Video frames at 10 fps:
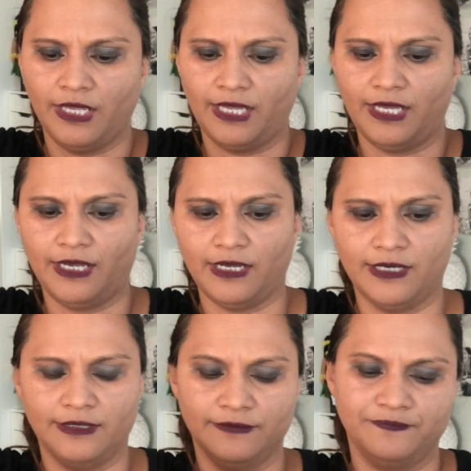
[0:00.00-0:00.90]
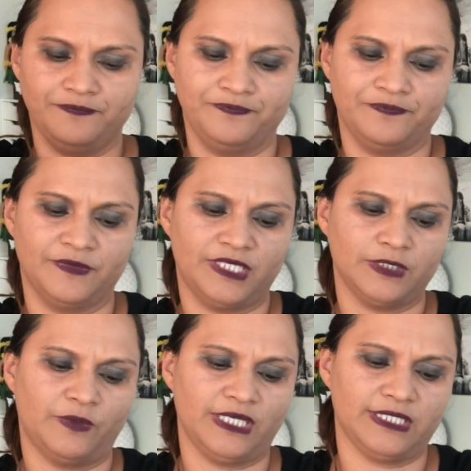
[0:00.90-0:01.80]
And
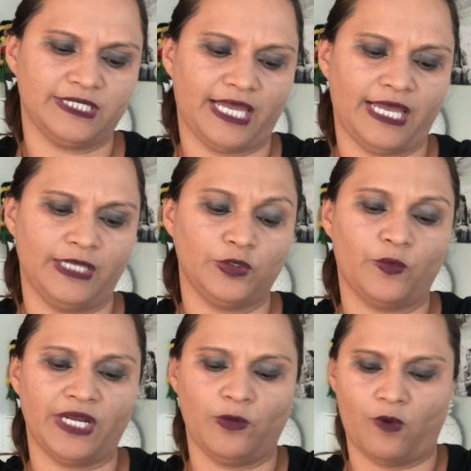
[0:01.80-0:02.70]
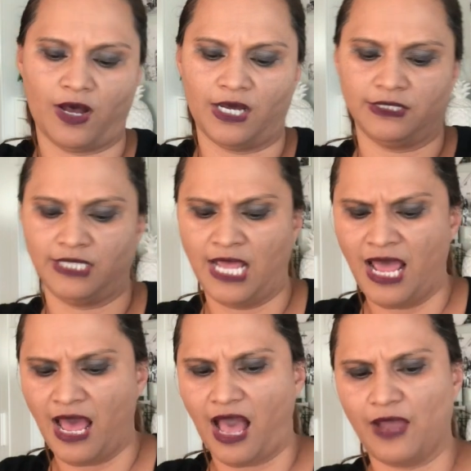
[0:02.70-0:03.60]
this one is a twenty watt.
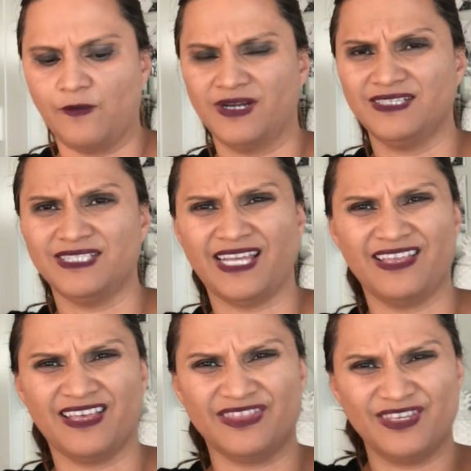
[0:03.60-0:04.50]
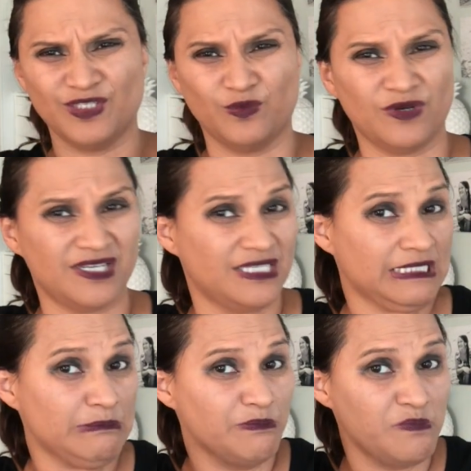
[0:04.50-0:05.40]
I wanna say that this
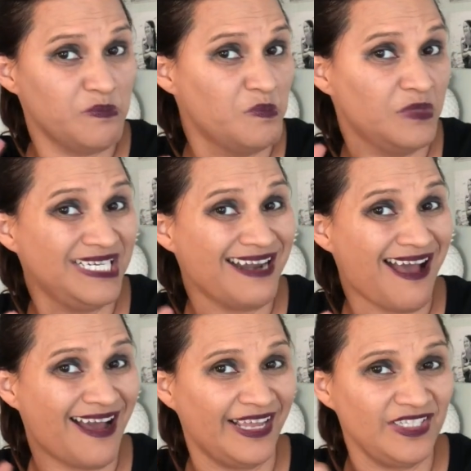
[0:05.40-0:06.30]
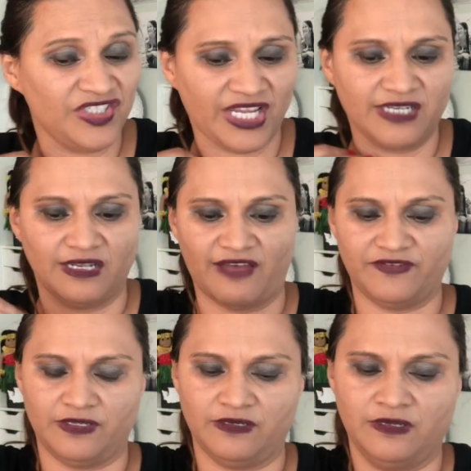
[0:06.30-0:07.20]
was nine, ten,
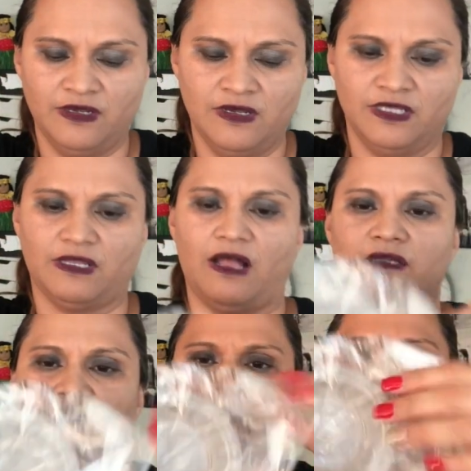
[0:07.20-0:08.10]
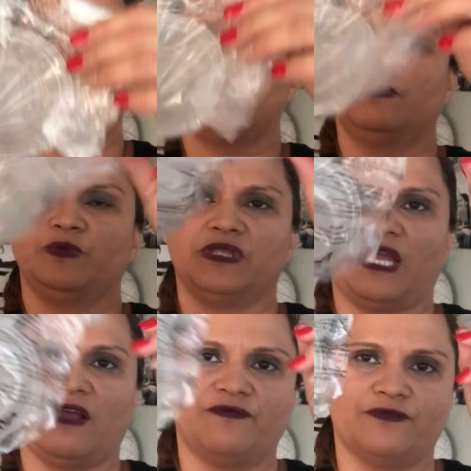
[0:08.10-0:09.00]
eleven dollars. So it comes with
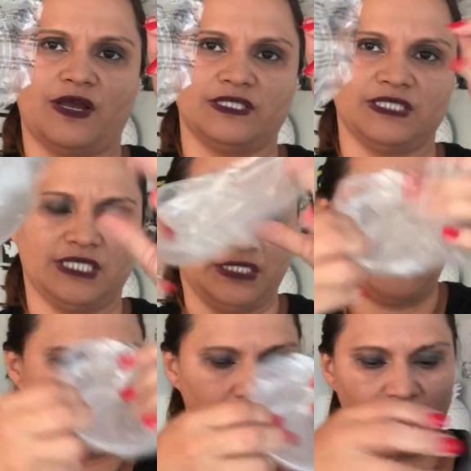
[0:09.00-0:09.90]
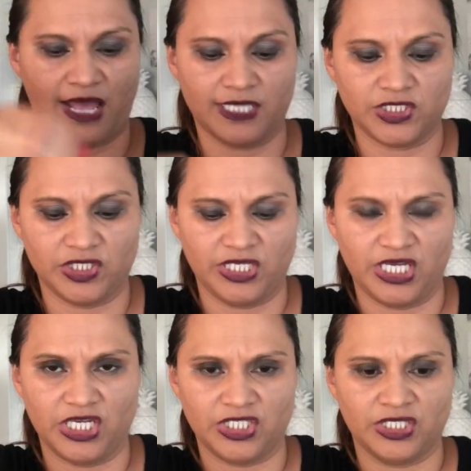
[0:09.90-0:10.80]
like a frosted uh, glass
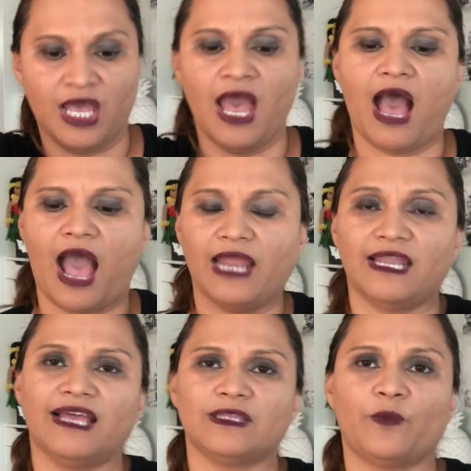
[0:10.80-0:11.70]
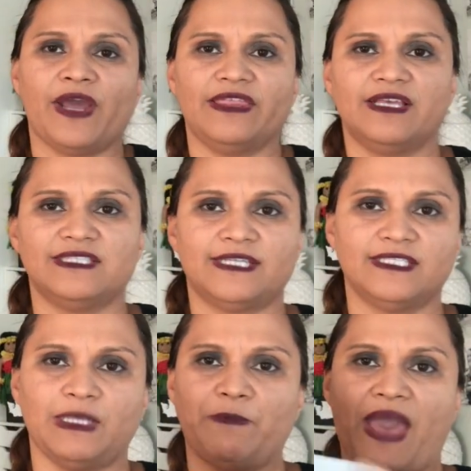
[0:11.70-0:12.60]
dish. I like the way that
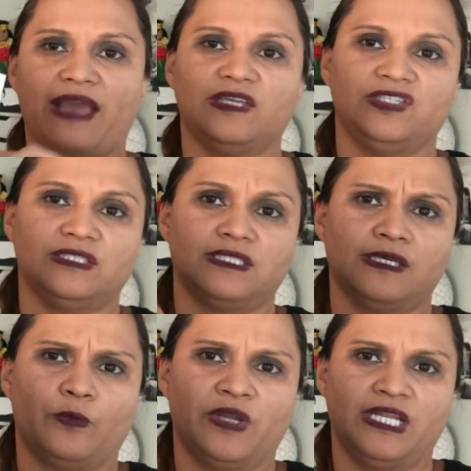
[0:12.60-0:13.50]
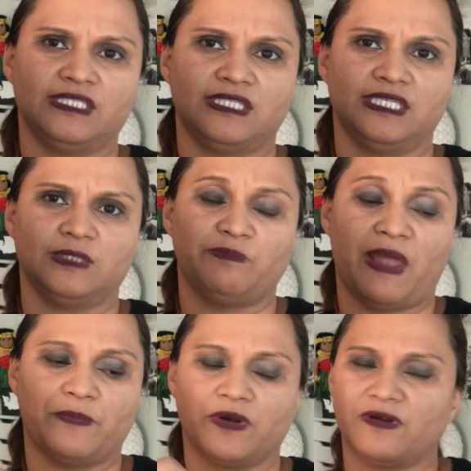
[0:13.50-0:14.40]
Scentsy packages it when it's this
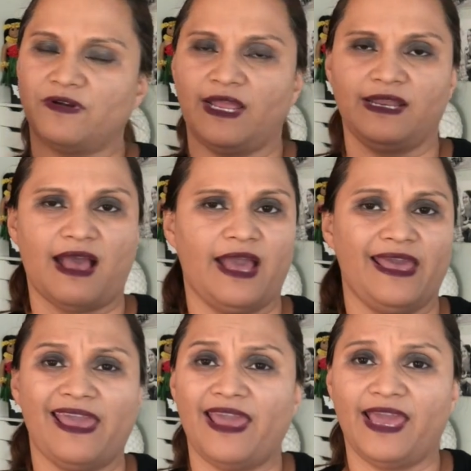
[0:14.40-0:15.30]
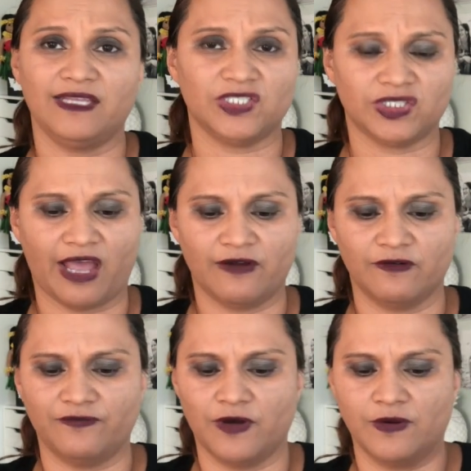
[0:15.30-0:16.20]
paper crate. I hate
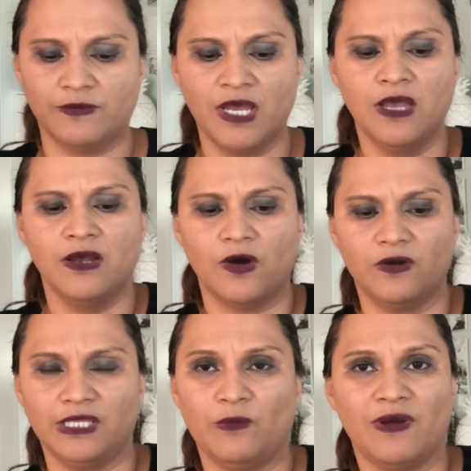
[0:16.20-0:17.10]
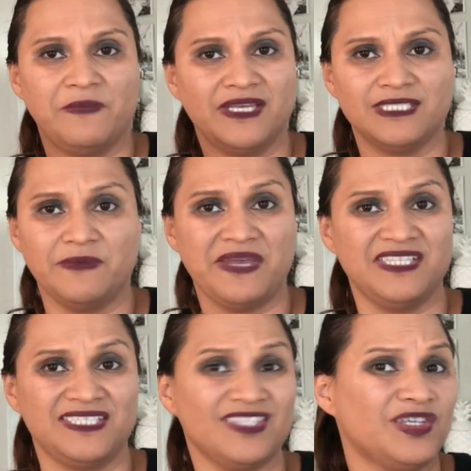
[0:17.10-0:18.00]
styrofoam, only one, because it
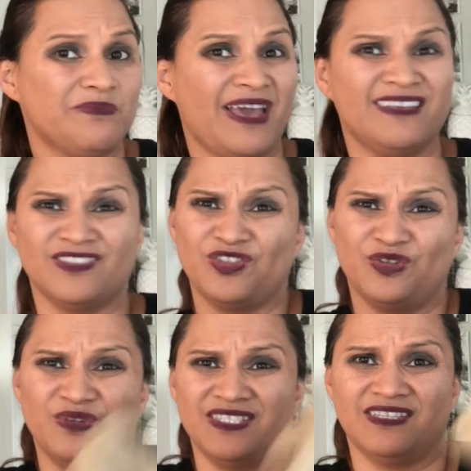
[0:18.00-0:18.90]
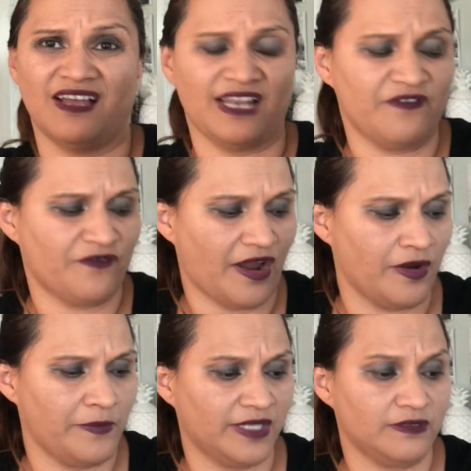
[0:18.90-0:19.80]
makes such a mess. Two, it's not
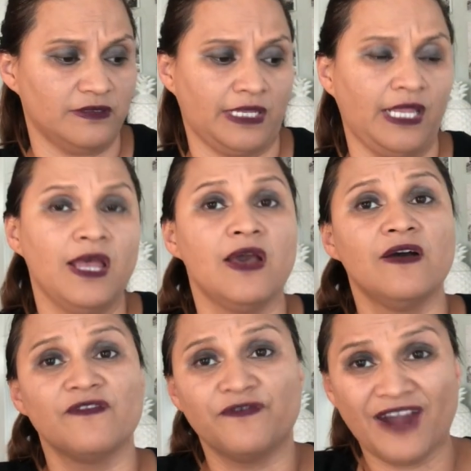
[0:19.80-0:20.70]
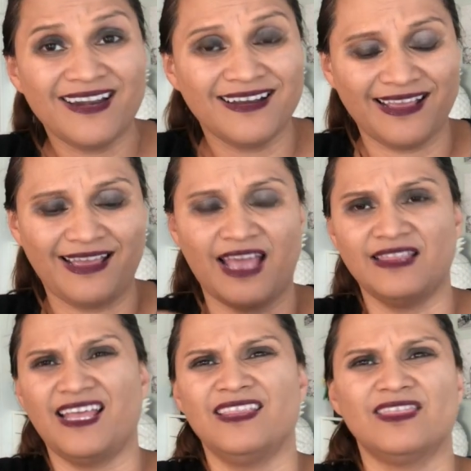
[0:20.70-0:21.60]
environmentally friendly.
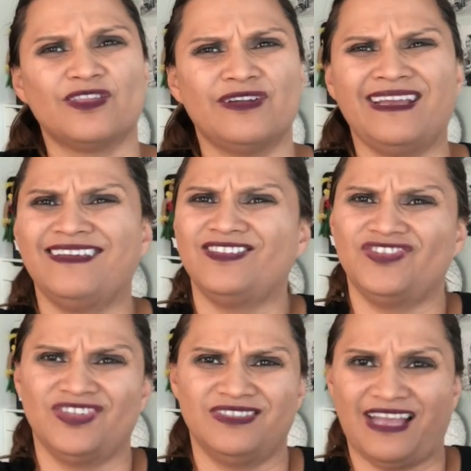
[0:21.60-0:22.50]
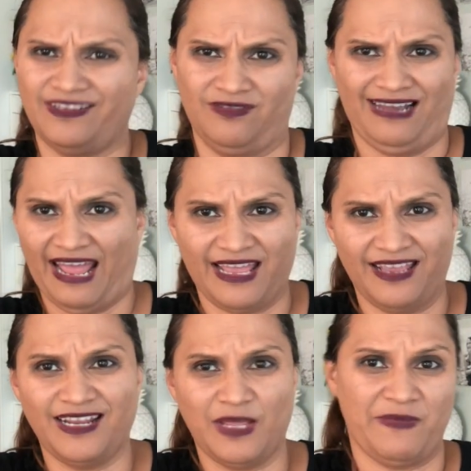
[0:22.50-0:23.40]
And then three, it's just, I don't like
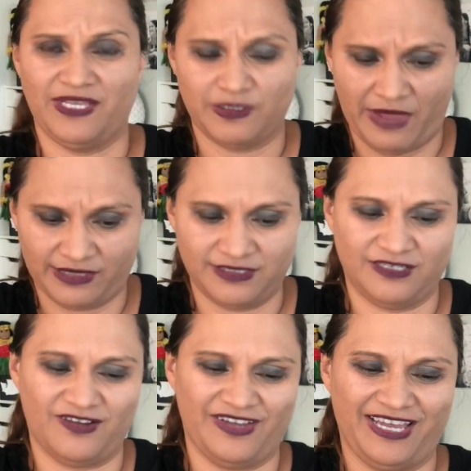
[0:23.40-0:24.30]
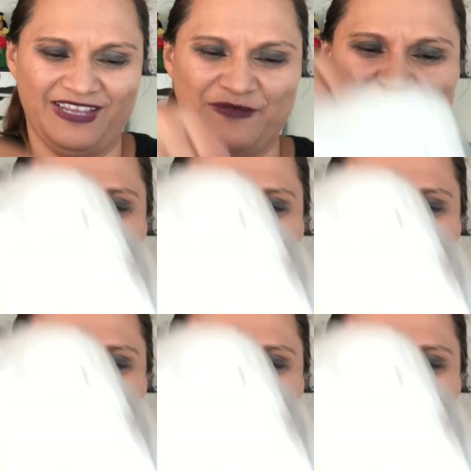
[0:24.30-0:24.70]
it. It makes a mess, okay?